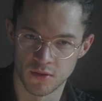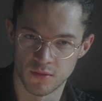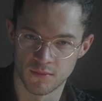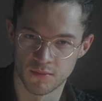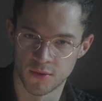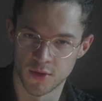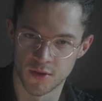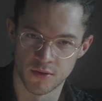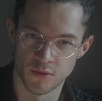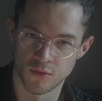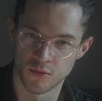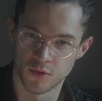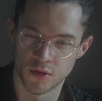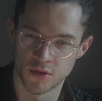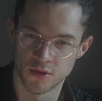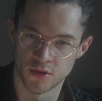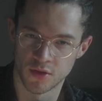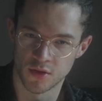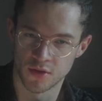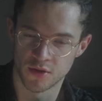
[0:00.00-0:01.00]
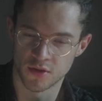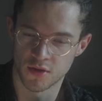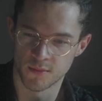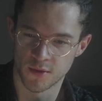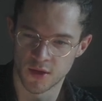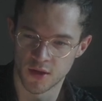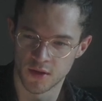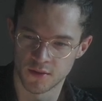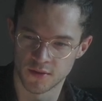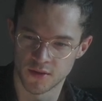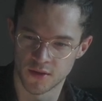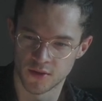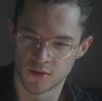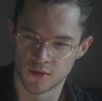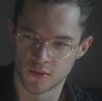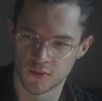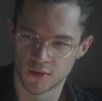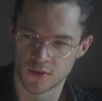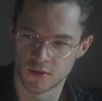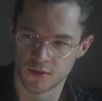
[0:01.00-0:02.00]
but the words are not coming out. I don't
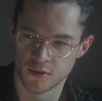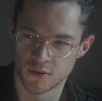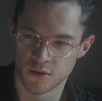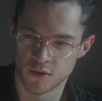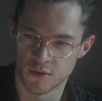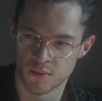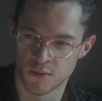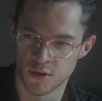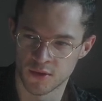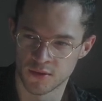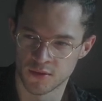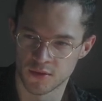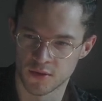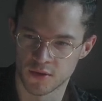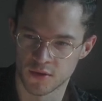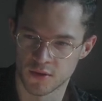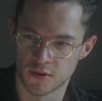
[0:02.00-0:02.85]
know what to talk about.